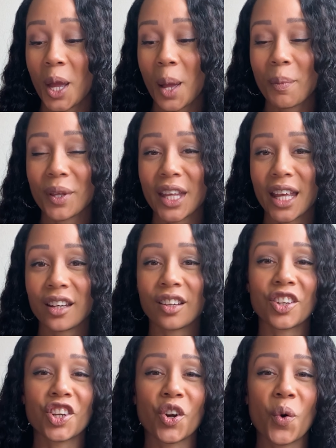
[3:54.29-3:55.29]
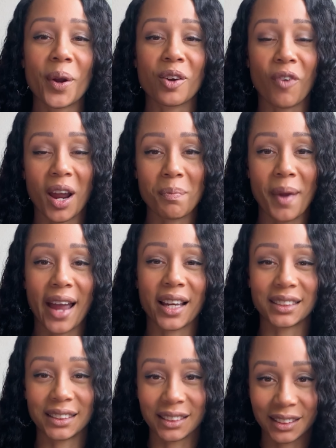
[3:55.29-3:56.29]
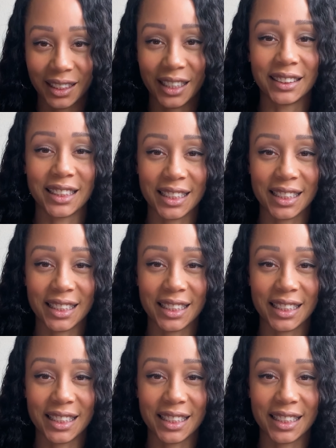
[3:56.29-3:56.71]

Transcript: but then you're going right back into